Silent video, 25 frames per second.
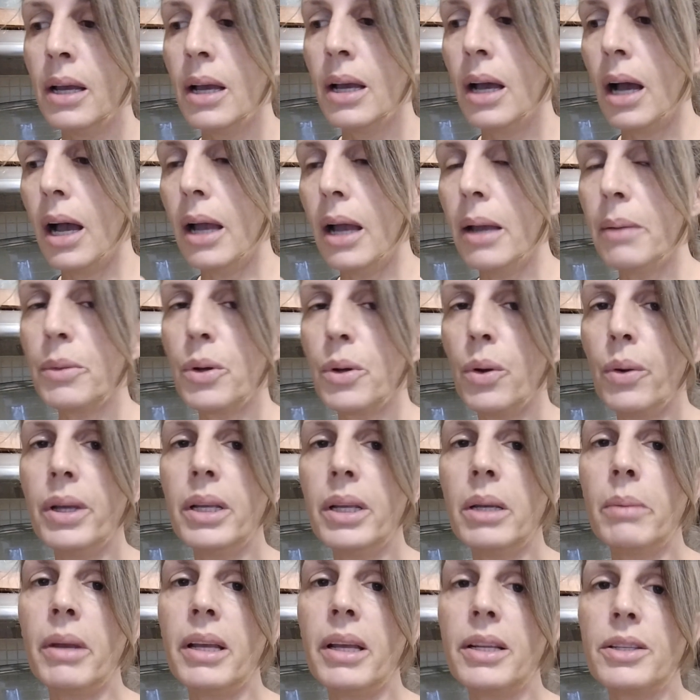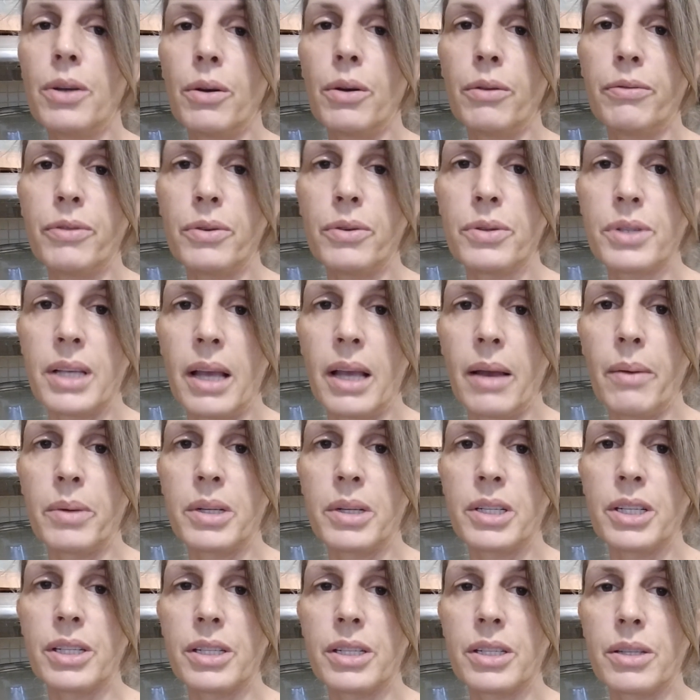I'm going to make tofu
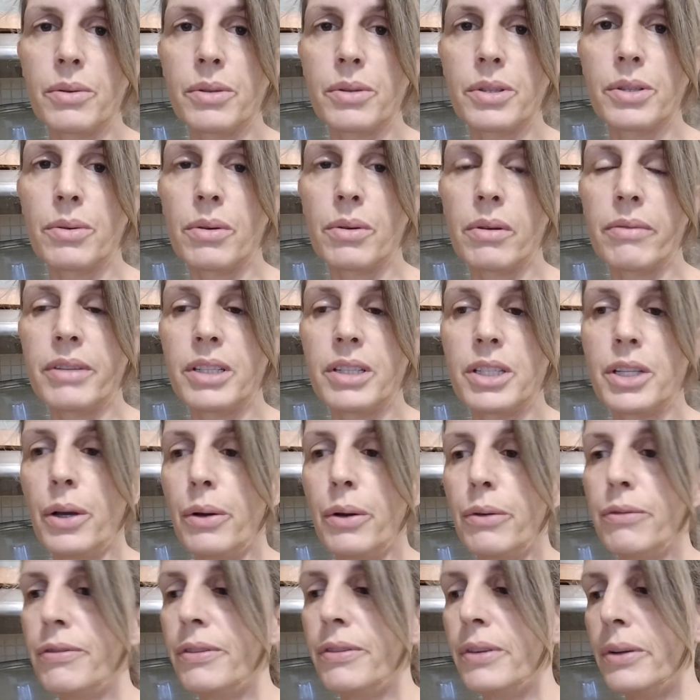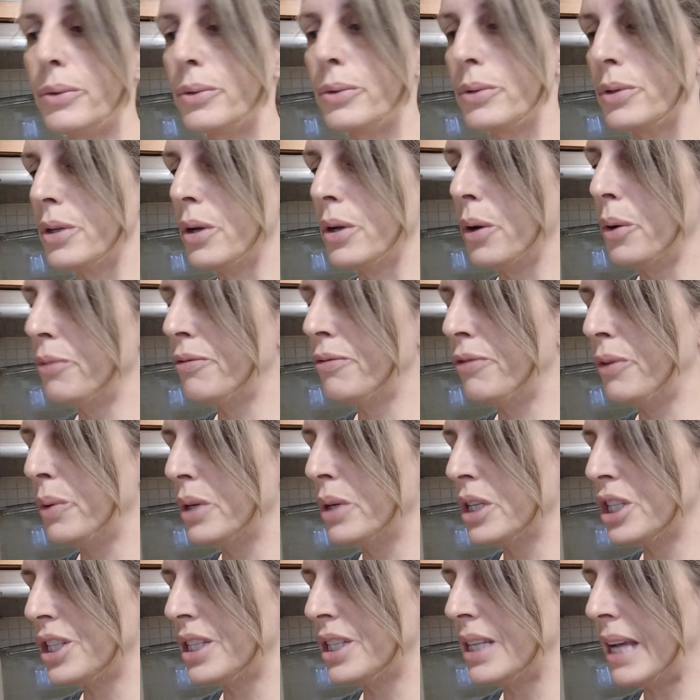sandwiches, so it's sort of a
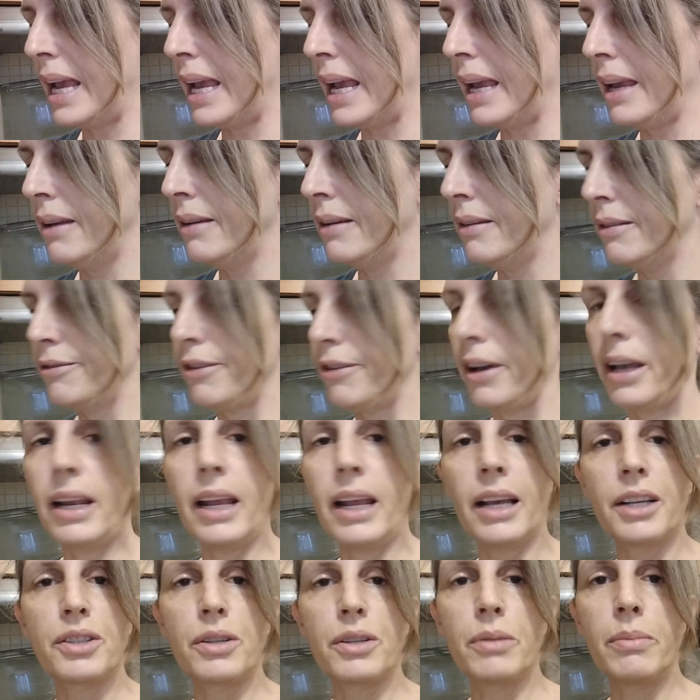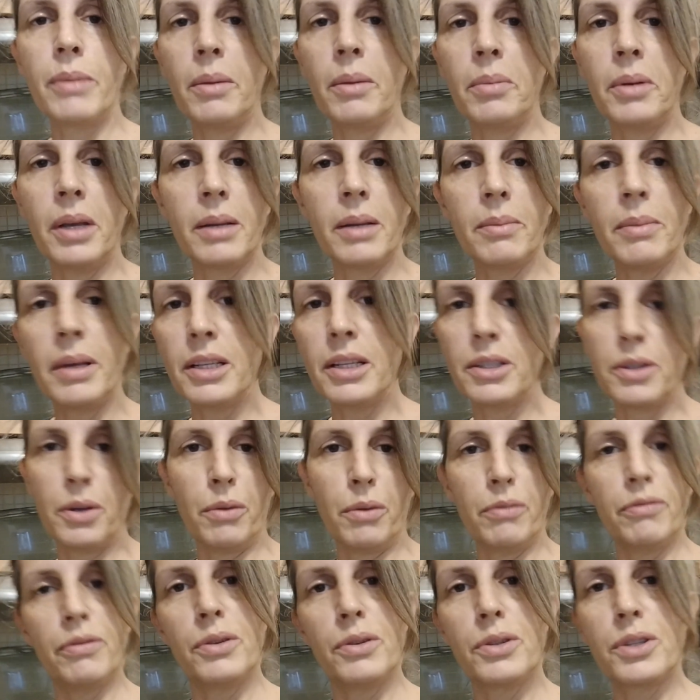tofu-ish day. If I had extra, maybe I'd make
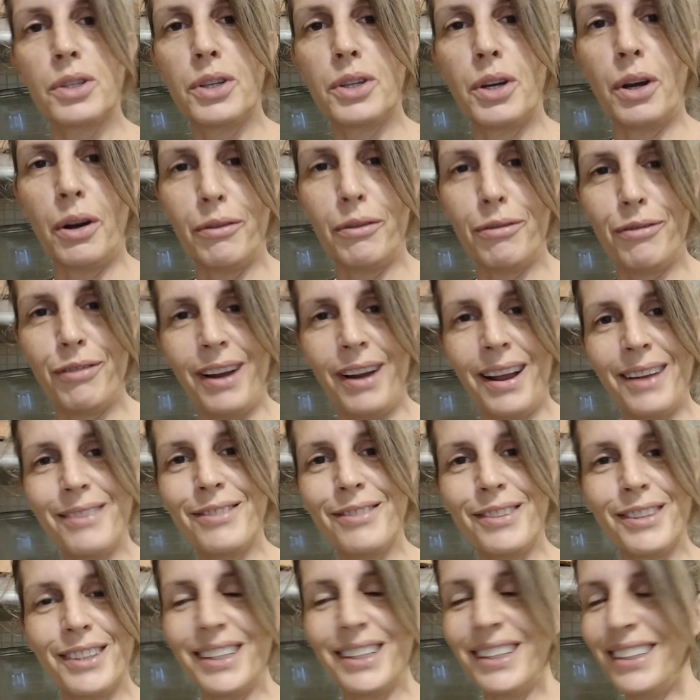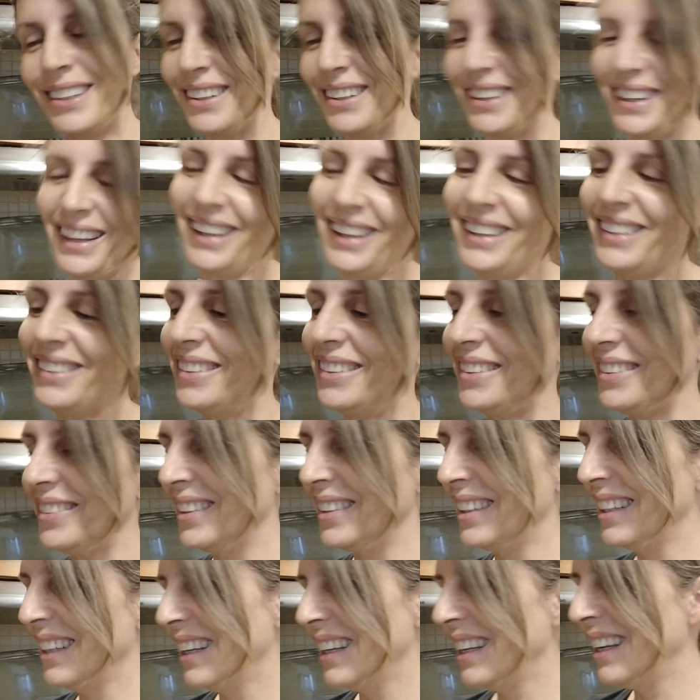tofu stir fry for dinner. I don't
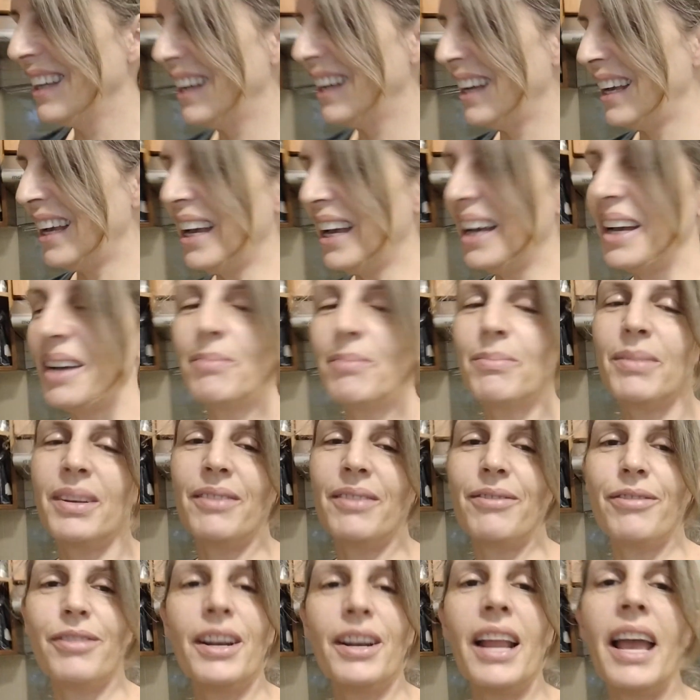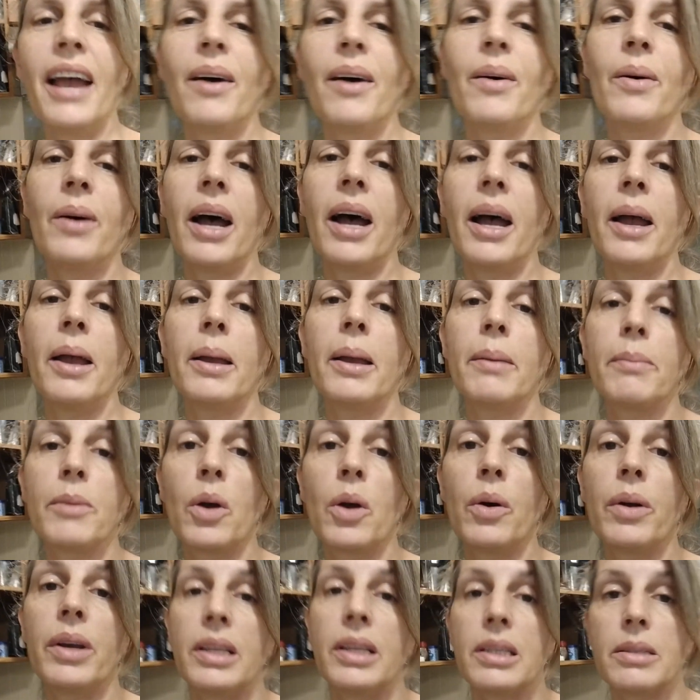know. But for now, I am
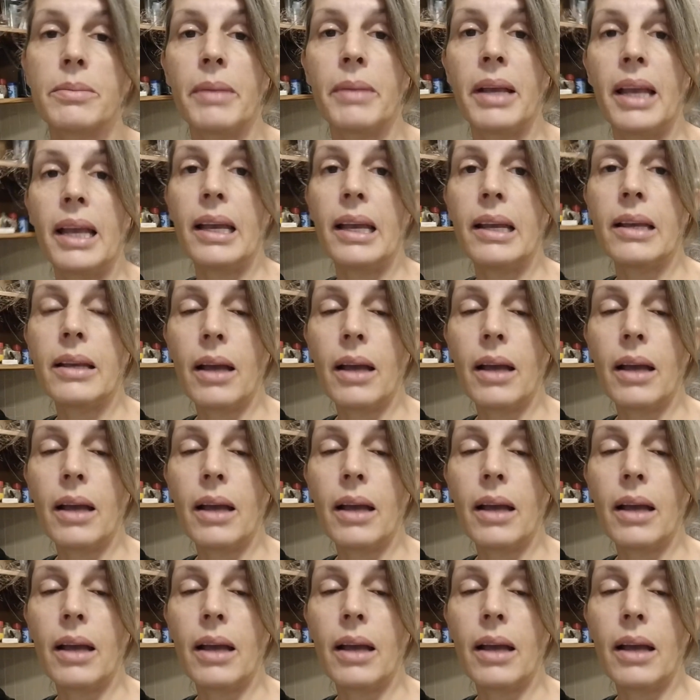going to make